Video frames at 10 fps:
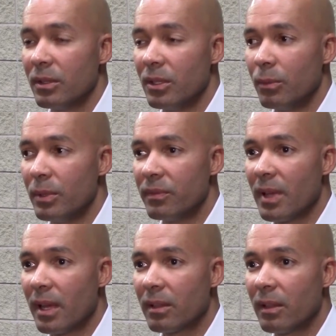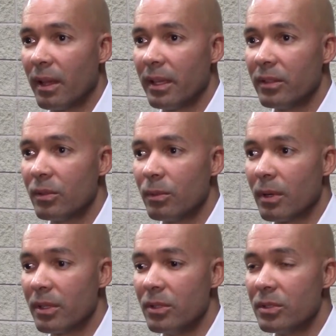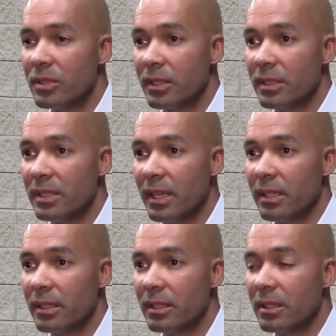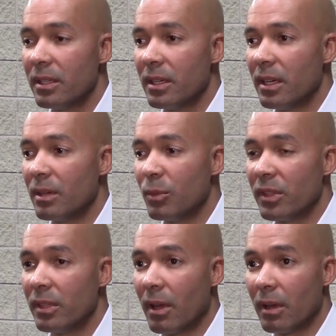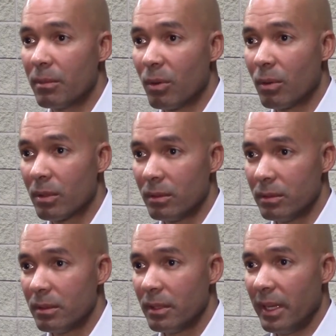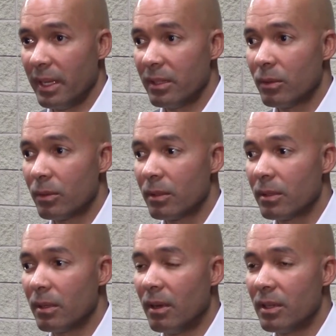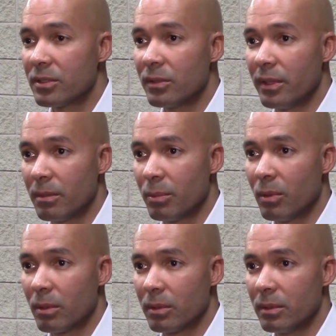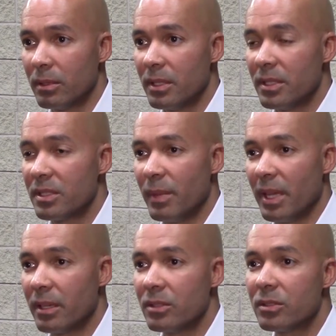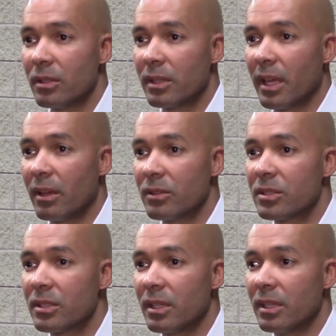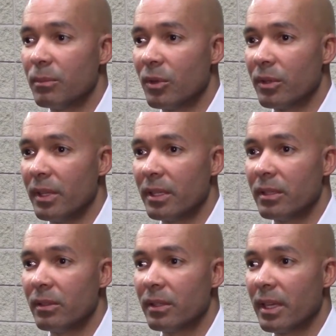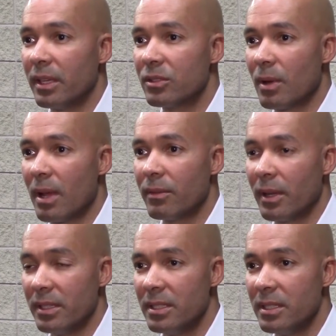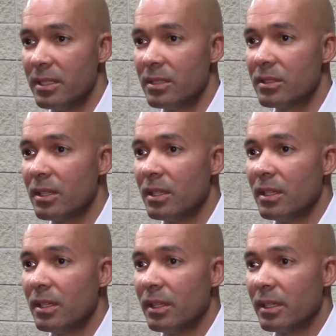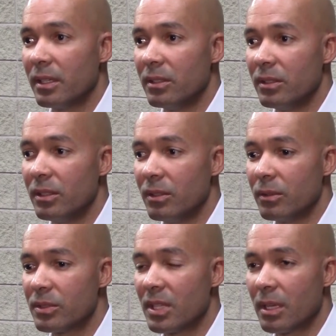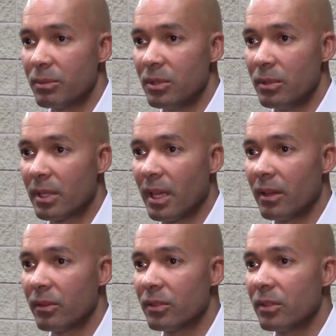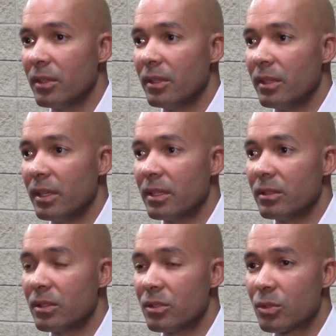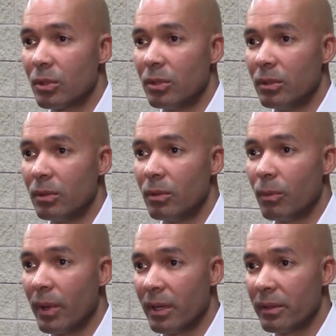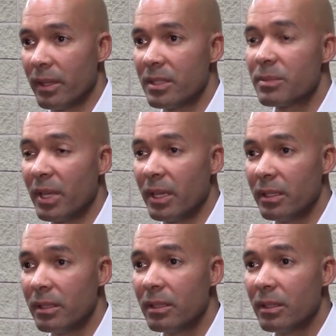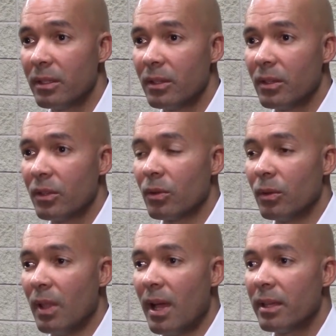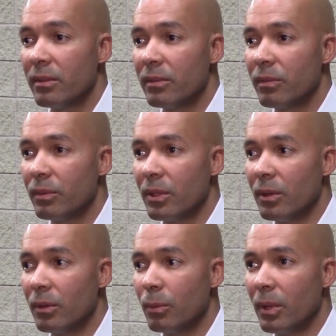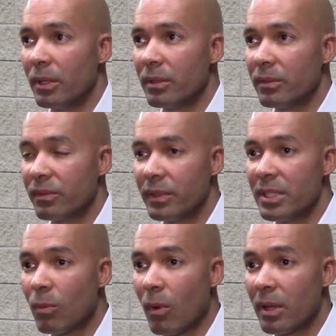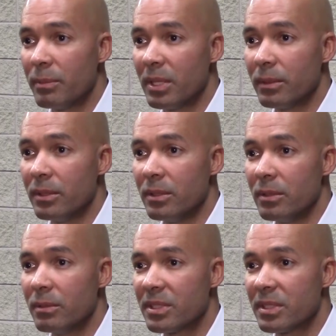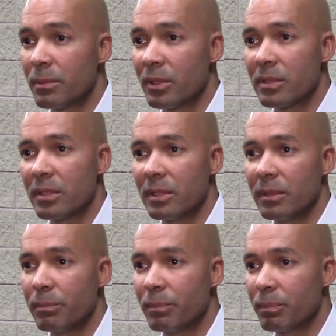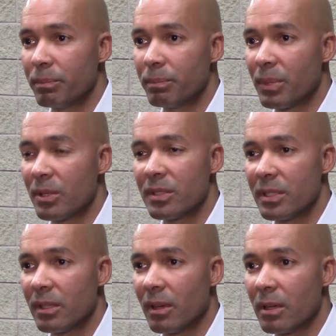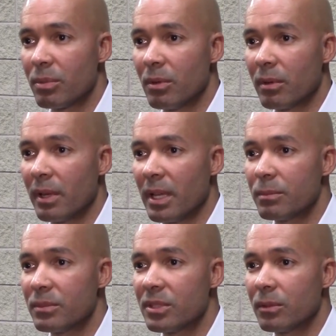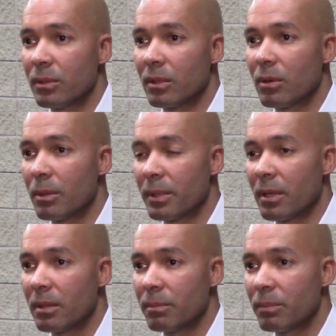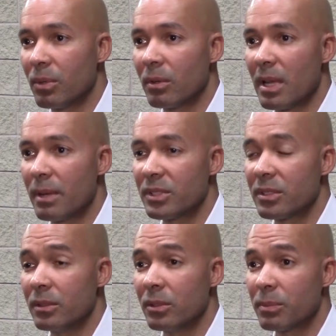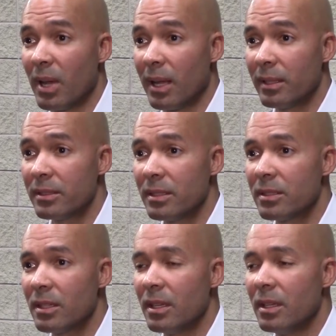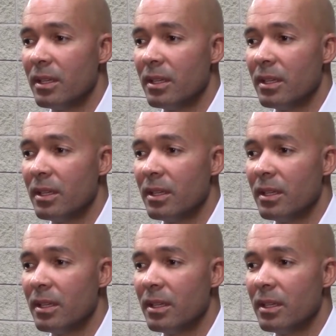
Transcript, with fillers: you know, we've got clients who are using the data um, within our portal and or also their portal to manage their accounts um, where they can look at driver IDs, they can, you know, set up new accounts, they can control where they spend. Mm -hmm. So a lot of, you know, what fleets want to be able to do, similar to purchasing card programs or corporate card programs and those policies,